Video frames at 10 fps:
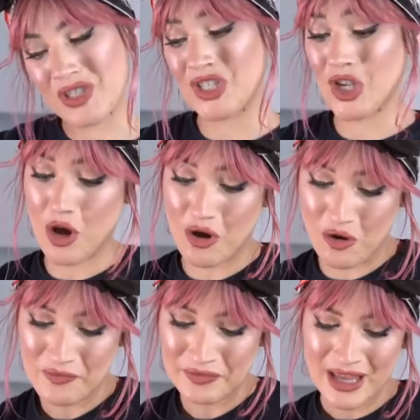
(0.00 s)

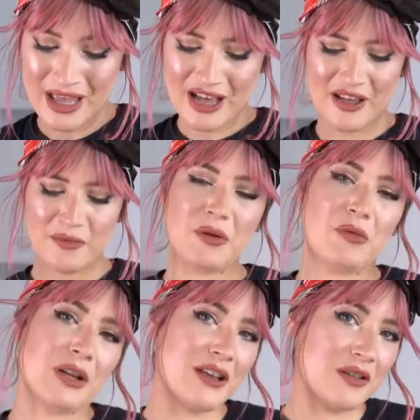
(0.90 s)
So I've been
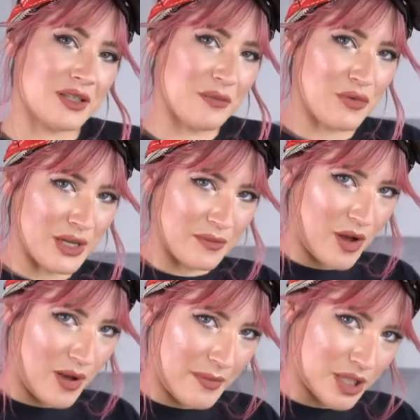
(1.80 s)
working on some pretty
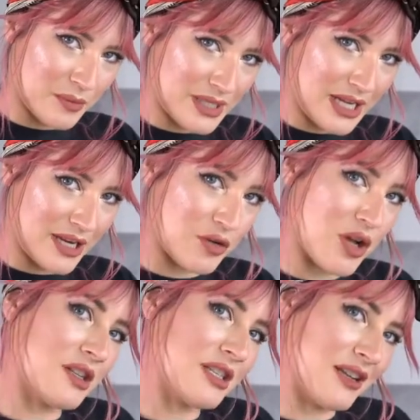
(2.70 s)
bomb mashed potato
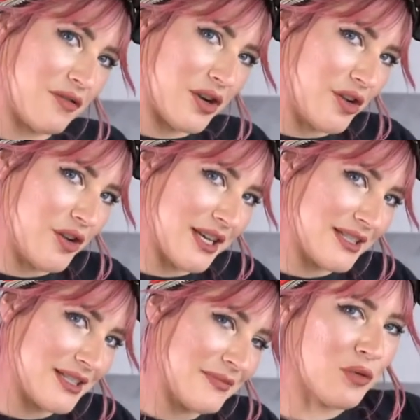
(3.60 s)
content for you
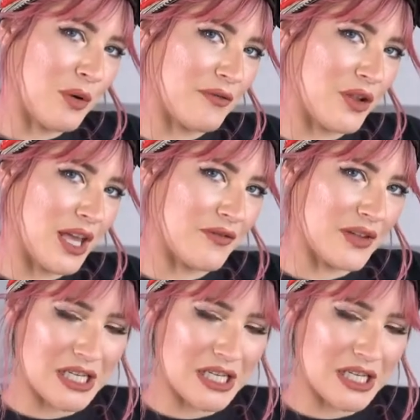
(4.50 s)
guys, so wait for that